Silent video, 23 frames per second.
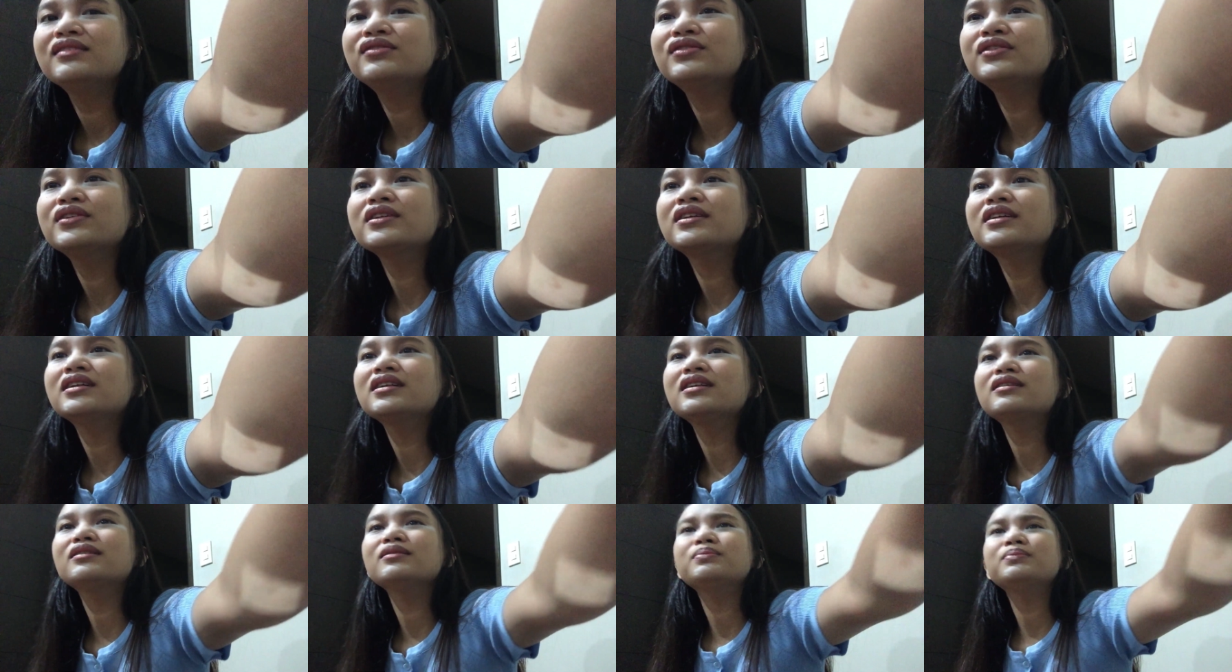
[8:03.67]
I
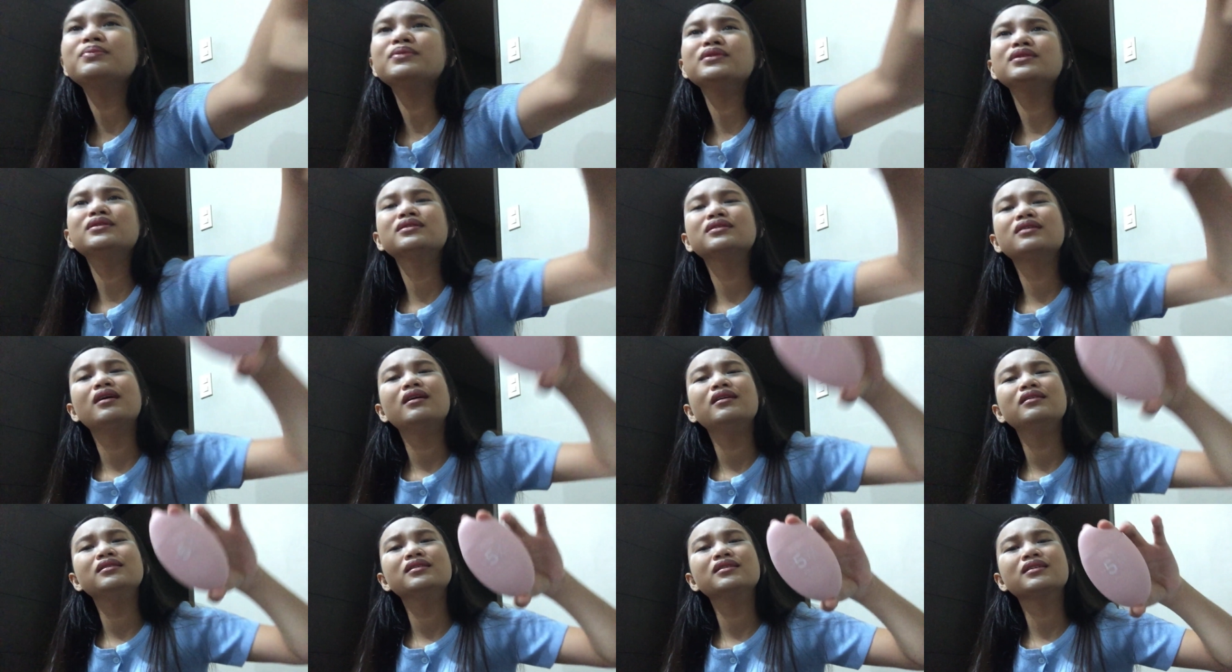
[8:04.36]
forgot to put
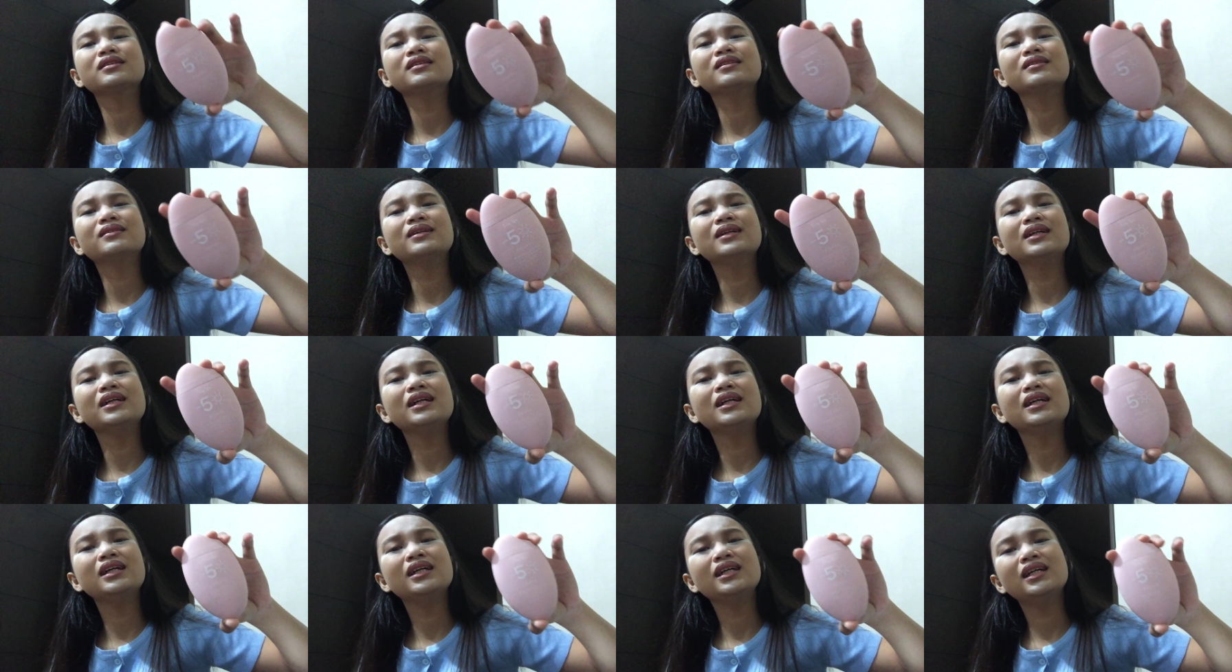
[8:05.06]

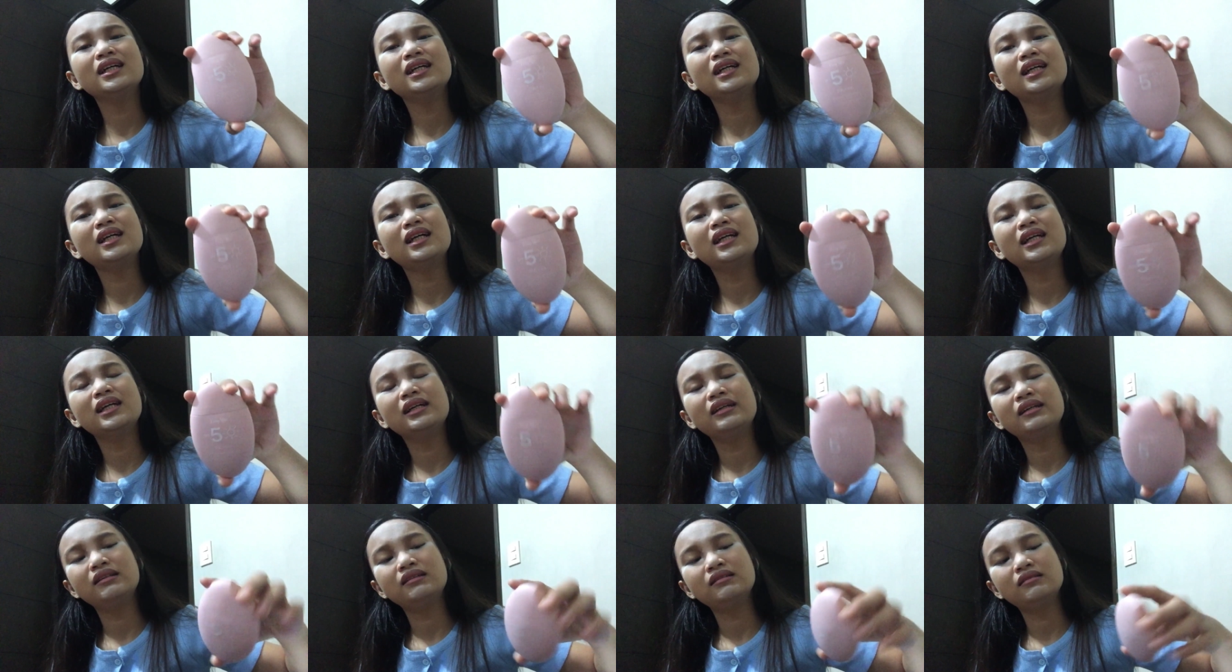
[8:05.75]

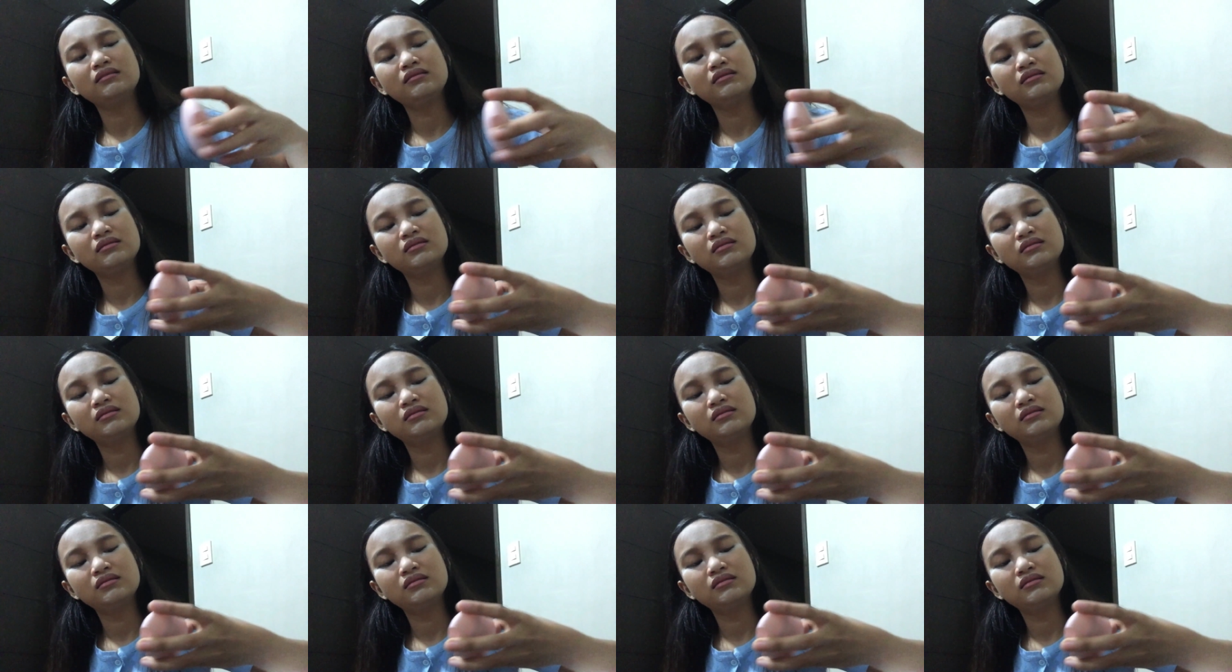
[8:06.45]
sunscreen!